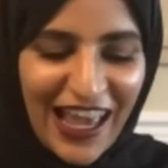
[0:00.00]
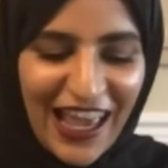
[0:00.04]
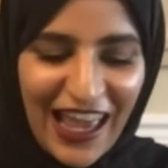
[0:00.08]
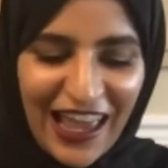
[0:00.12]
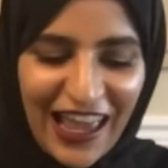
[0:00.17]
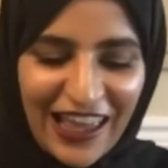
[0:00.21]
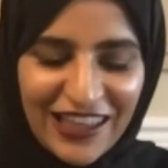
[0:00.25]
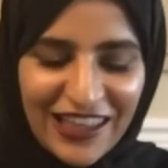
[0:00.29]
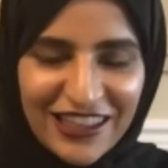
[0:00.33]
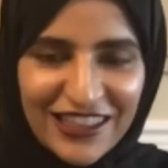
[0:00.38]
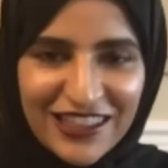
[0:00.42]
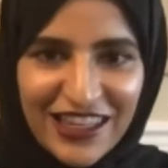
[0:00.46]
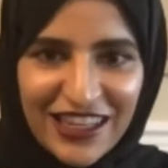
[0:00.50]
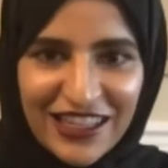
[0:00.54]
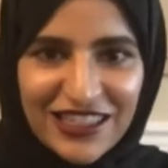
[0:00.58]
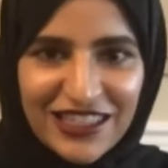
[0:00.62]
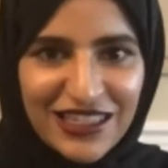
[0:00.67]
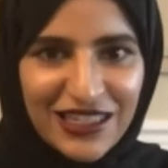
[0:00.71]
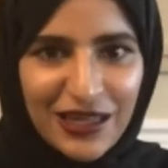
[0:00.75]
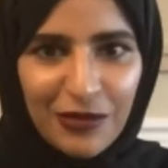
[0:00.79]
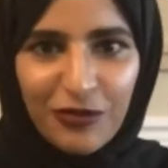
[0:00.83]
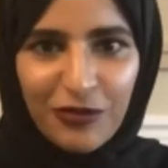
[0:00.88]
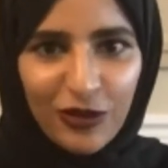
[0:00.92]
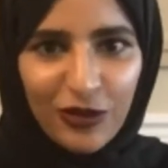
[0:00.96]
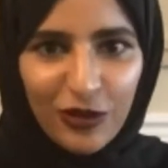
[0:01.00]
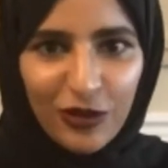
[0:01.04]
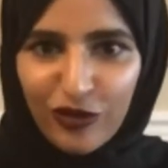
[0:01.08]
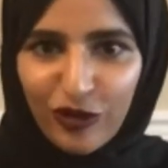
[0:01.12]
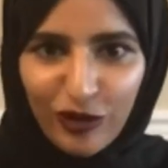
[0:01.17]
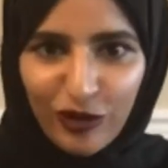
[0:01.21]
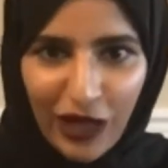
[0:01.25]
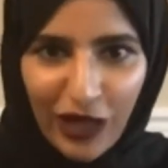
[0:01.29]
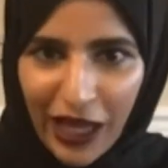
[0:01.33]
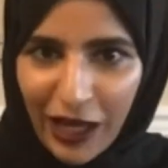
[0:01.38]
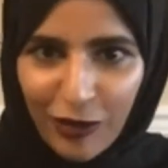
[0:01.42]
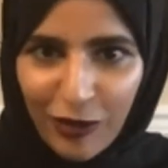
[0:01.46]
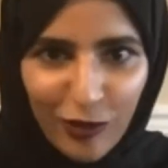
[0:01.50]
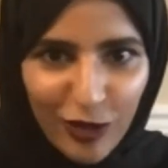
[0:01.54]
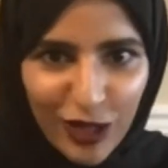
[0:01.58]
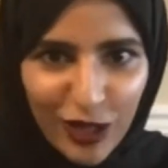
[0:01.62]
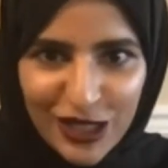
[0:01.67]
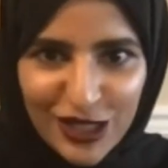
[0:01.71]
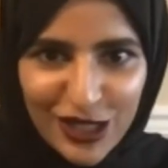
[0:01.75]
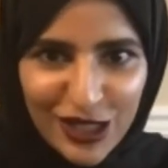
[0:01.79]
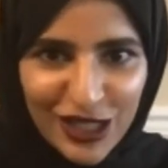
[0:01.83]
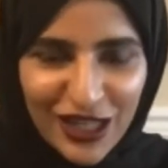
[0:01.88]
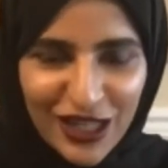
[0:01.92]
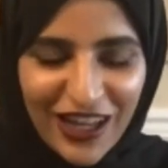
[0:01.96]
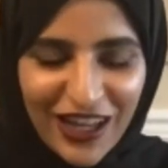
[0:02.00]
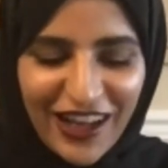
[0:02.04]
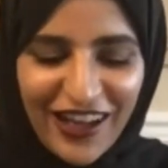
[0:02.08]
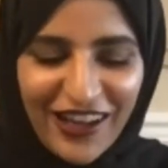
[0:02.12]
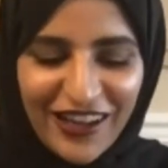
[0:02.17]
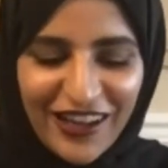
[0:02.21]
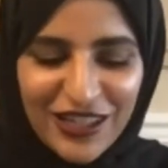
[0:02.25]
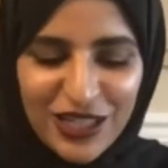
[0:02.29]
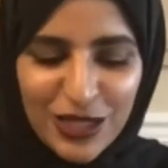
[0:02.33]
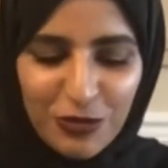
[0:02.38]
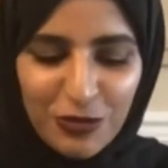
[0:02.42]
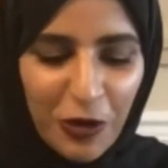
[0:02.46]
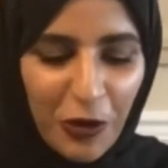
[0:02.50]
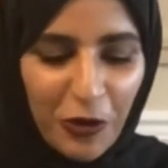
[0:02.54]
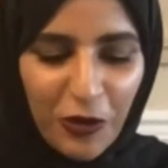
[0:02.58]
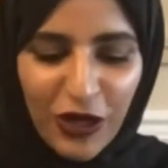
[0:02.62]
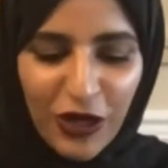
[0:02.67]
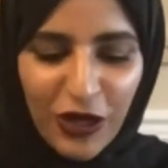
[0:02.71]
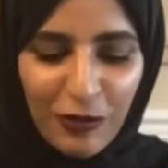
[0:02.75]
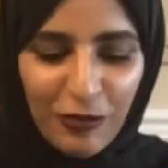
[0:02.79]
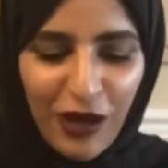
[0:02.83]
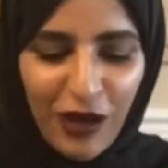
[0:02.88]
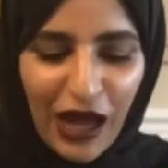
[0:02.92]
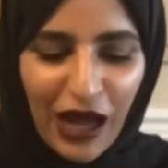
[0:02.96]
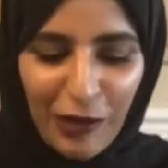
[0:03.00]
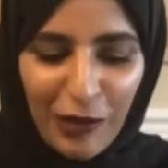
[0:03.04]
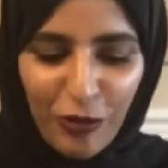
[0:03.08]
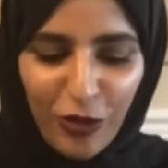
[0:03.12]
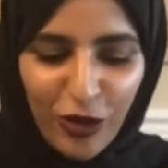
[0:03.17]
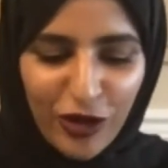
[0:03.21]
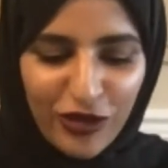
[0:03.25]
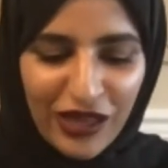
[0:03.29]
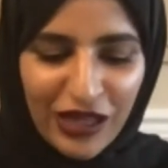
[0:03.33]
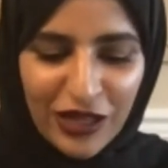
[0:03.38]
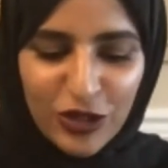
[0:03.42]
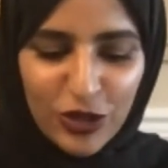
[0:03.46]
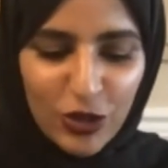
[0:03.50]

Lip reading: And it's a beautiful language spoken by more than